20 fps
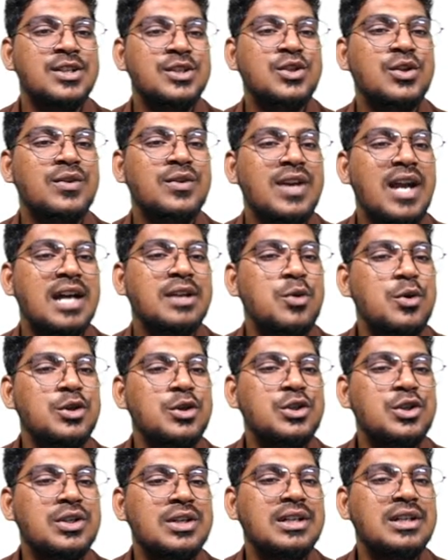So we are going
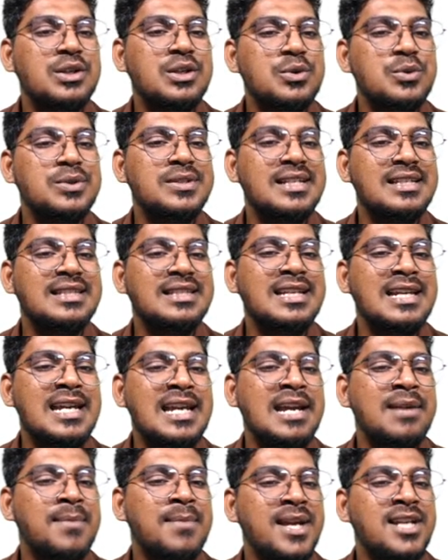to using the
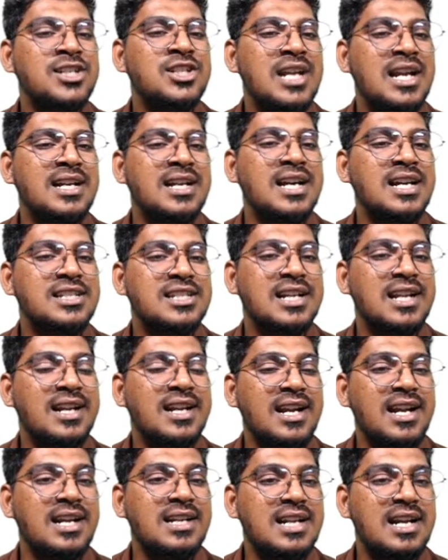image data
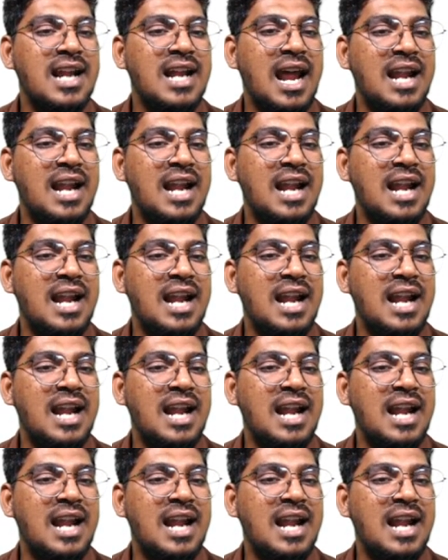generator,